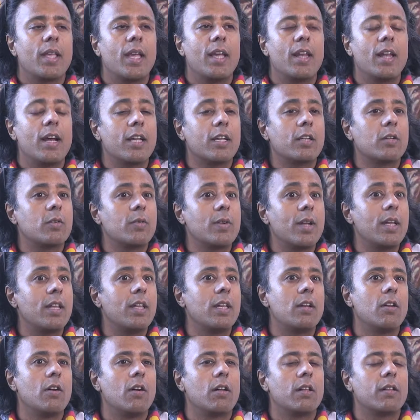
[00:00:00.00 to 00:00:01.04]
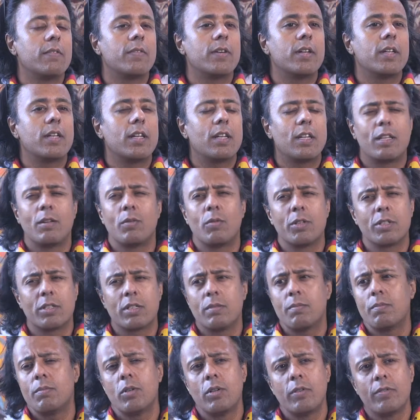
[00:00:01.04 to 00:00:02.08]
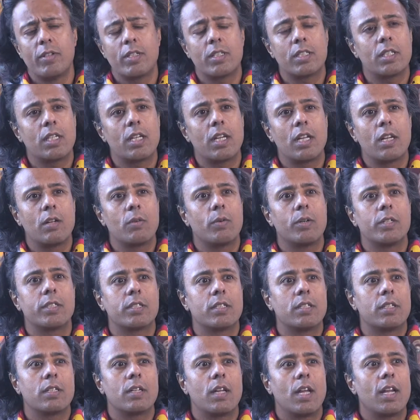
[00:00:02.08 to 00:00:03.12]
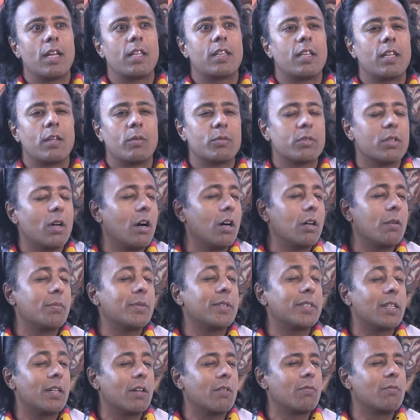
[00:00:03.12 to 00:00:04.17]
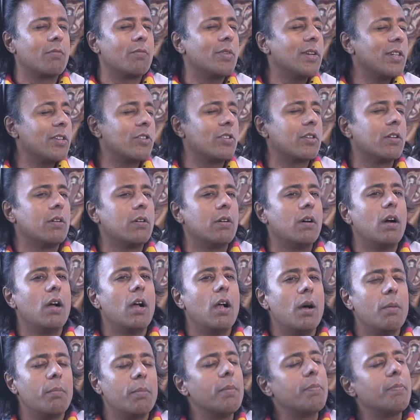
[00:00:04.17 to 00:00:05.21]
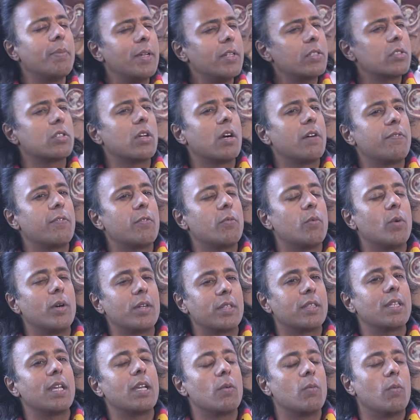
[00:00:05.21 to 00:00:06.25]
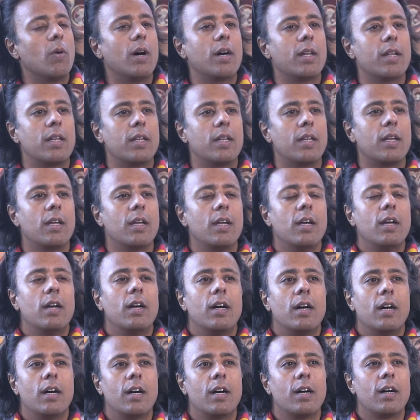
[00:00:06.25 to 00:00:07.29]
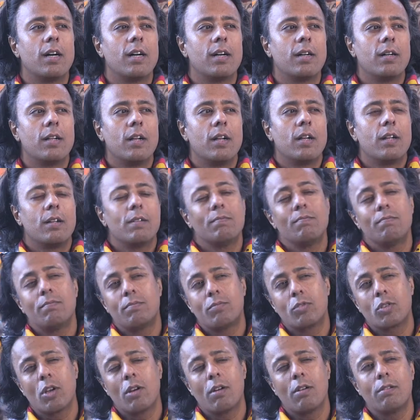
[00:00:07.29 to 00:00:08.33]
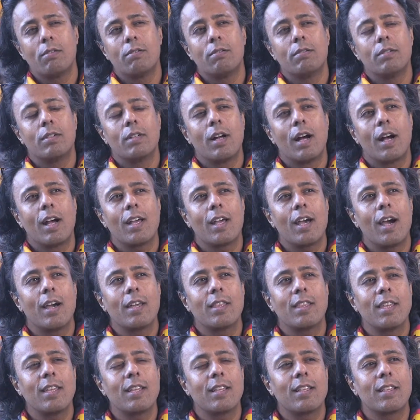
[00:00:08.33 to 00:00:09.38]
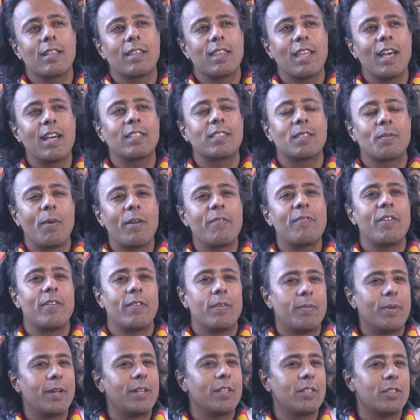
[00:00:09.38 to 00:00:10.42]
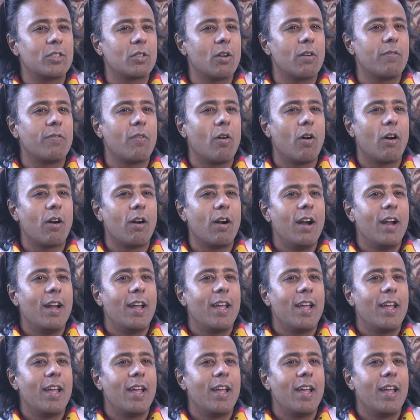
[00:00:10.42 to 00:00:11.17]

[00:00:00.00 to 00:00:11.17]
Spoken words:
And I created all of it. And there wasn't a movie scene, it wasn't anything, it was 100% original, but based off of what they wanted. So I think that's my favorite painting so far.